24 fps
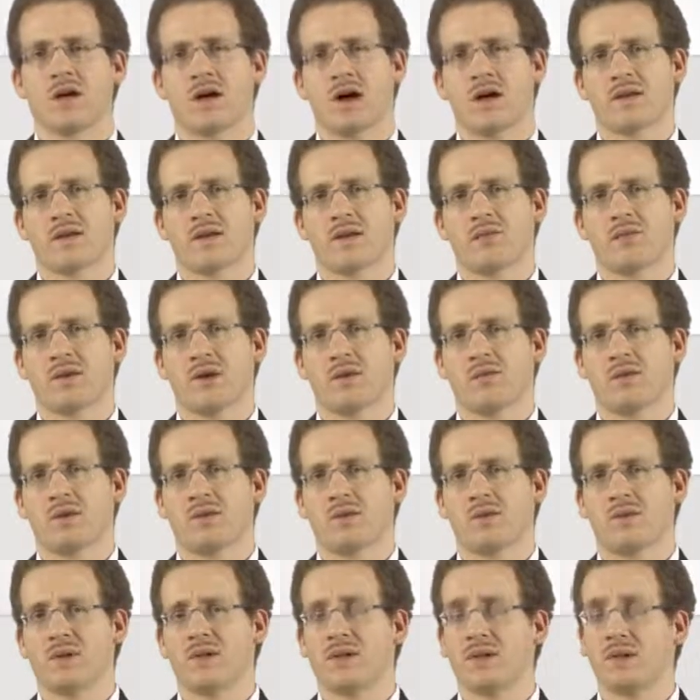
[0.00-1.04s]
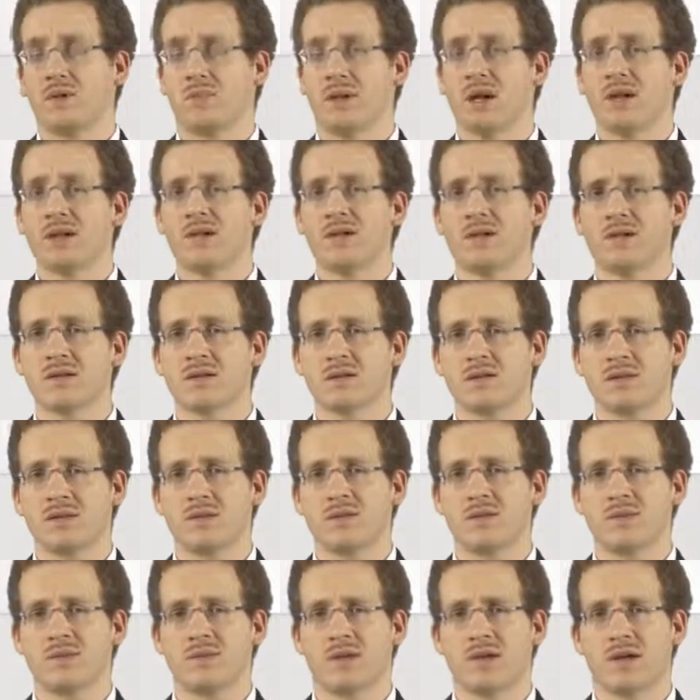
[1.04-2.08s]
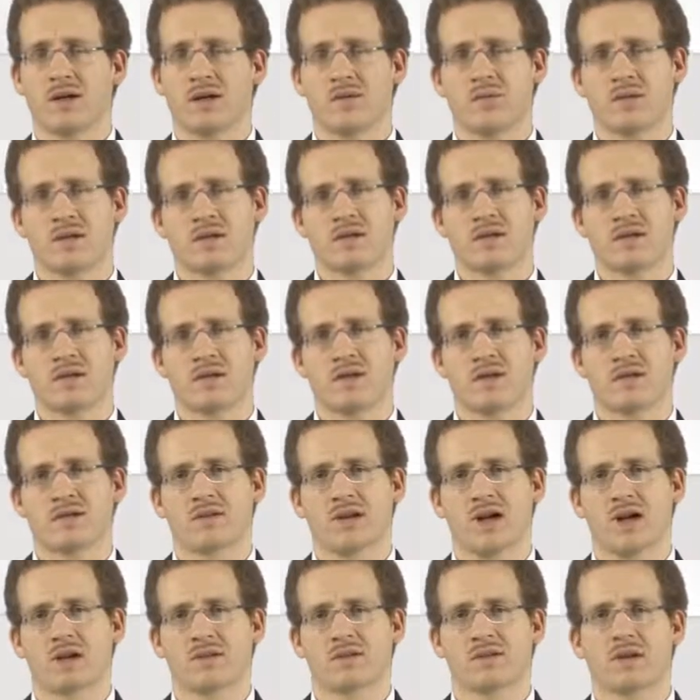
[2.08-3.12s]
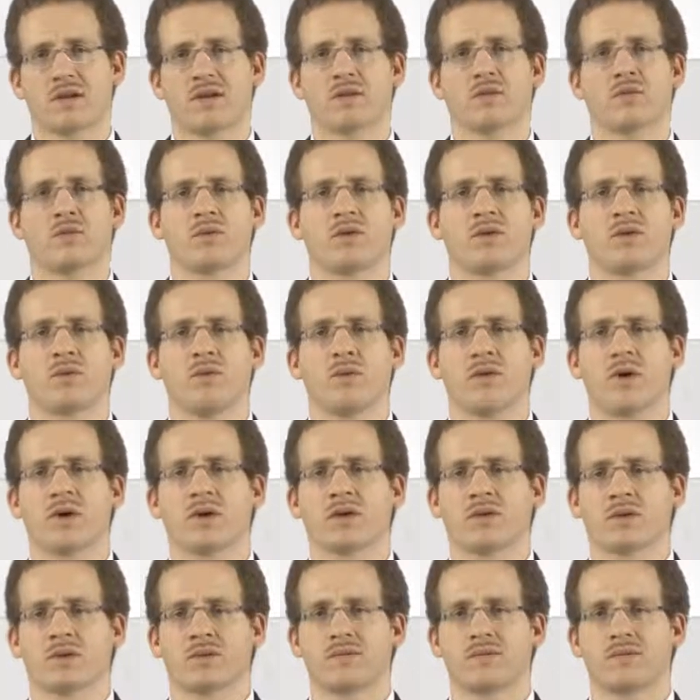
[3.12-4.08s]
Are there maybe real dependencies where a particular task can only work